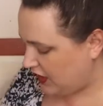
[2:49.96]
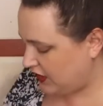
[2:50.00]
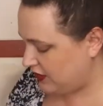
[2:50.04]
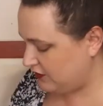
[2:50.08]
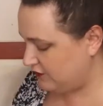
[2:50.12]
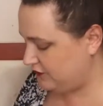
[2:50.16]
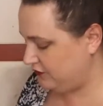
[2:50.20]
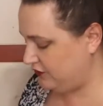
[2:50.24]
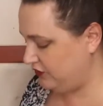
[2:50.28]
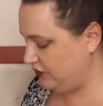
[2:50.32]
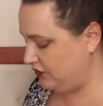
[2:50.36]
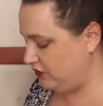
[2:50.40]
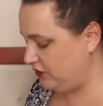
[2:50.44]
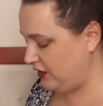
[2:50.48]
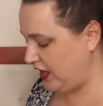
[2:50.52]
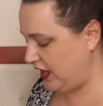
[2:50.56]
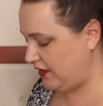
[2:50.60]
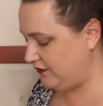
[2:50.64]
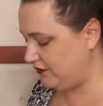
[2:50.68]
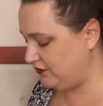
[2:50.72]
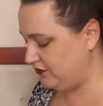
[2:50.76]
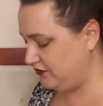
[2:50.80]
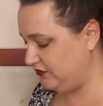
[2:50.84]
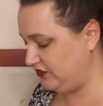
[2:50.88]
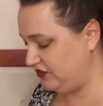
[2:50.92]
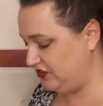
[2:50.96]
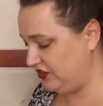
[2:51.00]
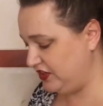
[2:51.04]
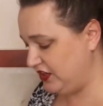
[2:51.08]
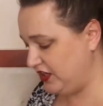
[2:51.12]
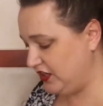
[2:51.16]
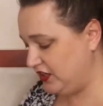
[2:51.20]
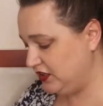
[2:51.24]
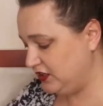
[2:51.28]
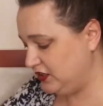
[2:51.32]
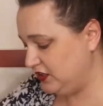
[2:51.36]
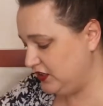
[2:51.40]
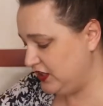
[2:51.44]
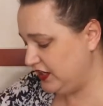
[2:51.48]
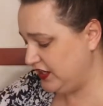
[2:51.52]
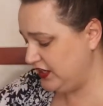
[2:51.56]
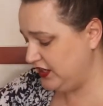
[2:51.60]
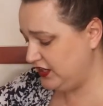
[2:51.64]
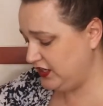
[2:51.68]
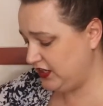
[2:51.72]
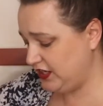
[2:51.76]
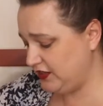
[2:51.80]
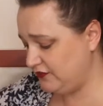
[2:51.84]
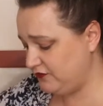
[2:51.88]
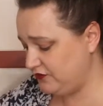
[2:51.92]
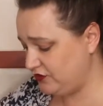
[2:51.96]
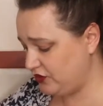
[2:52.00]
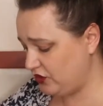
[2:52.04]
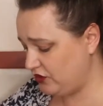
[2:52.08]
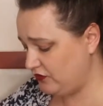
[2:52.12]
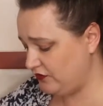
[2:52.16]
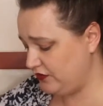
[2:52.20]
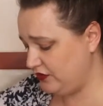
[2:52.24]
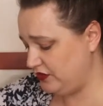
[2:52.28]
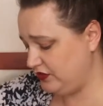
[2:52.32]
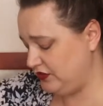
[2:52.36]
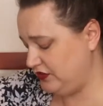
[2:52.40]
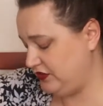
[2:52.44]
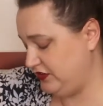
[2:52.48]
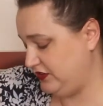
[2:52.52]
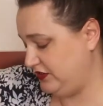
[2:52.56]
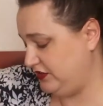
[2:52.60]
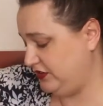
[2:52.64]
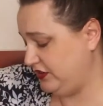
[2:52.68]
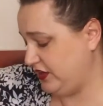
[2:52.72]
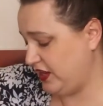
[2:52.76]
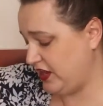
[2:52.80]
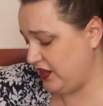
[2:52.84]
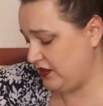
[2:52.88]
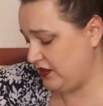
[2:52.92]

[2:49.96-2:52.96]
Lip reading: after you have it for dinner, any leftovers